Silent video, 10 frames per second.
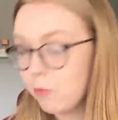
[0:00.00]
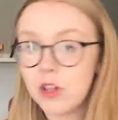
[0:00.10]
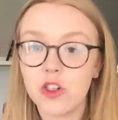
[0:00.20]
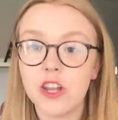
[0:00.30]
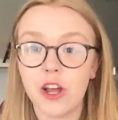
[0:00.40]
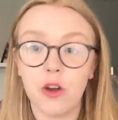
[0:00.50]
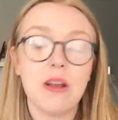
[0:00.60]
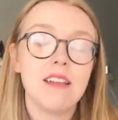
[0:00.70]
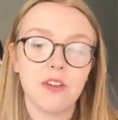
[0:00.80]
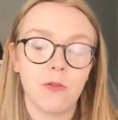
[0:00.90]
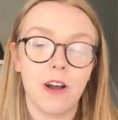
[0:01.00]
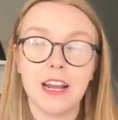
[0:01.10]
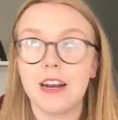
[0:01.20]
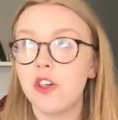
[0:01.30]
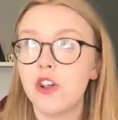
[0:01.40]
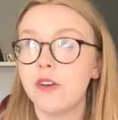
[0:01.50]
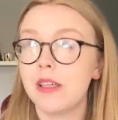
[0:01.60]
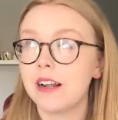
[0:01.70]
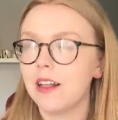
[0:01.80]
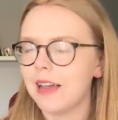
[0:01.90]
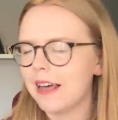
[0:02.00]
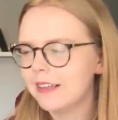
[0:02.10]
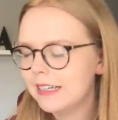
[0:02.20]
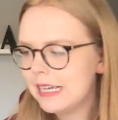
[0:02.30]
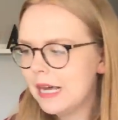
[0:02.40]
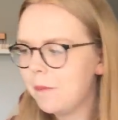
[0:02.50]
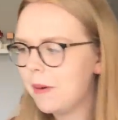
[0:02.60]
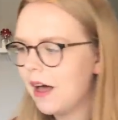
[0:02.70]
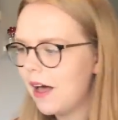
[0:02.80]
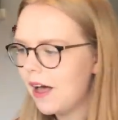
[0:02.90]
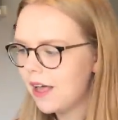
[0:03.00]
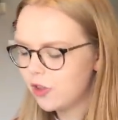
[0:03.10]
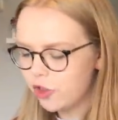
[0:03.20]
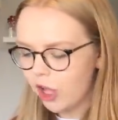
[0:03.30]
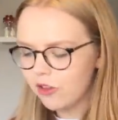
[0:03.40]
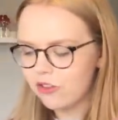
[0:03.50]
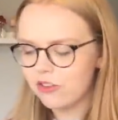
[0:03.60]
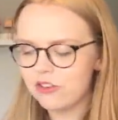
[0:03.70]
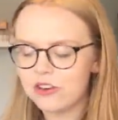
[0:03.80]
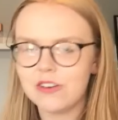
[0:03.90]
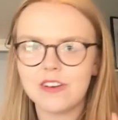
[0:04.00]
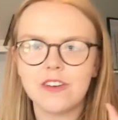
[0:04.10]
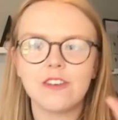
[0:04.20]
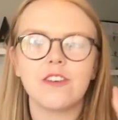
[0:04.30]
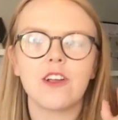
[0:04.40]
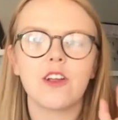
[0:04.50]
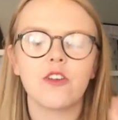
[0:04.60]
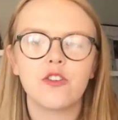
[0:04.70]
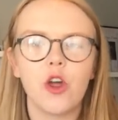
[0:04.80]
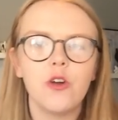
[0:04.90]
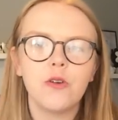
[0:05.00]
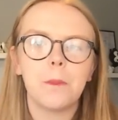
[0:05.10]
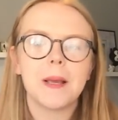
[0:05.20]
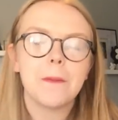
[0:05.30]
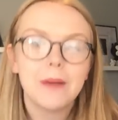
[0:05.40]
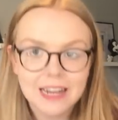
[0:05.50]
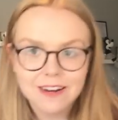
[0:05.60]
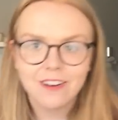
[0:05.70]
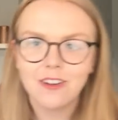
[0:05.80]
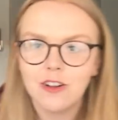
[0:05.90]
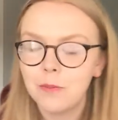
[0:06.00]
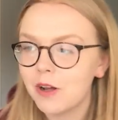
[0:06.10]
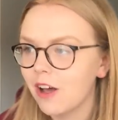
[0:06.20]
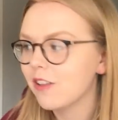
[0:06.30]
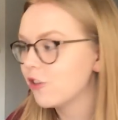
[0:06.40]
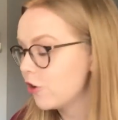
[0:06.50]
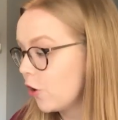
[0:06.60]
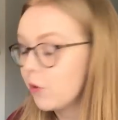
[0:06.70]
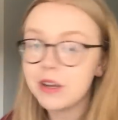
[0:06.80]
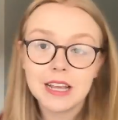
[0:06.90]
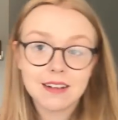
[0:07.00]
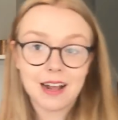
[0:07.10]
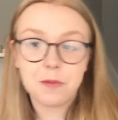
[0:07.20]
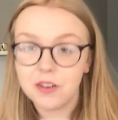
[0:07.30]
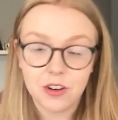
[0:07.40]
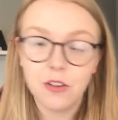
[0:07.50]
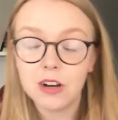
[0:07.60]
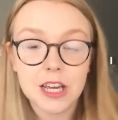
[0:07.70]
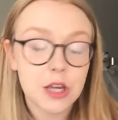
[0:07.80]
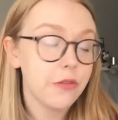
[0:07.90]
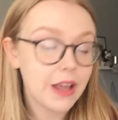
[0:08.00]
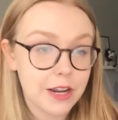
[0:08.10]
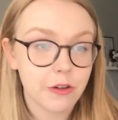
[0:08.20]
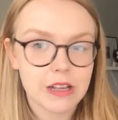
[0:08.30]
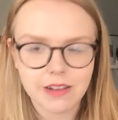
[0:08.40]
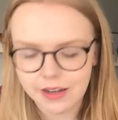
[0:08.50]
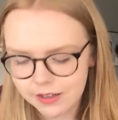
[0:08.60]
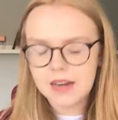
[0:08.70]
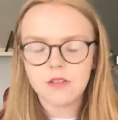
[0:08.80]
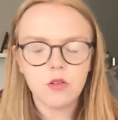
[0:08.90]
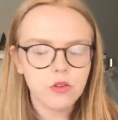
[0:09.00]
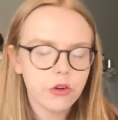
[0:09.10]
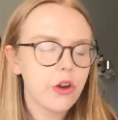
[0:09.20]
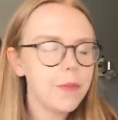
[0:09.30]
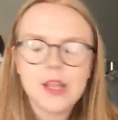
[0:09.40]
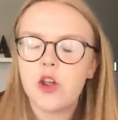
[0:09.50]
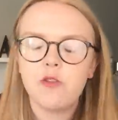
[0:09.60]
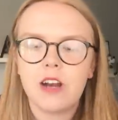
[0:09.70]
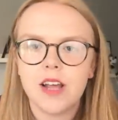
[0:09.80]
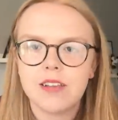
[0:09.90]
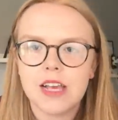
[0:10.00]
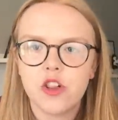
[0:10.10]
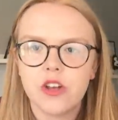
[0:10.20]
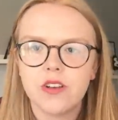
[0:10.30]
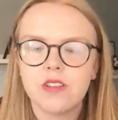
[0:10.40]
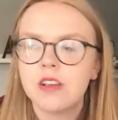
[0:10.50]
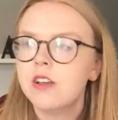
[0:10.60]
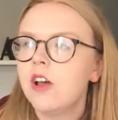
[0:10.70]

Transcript: which, you know, isn't right, and they shouldn't think like that. But just don't be political because you don't want the examiner to not like you for any reason. And also, don't make generalisations.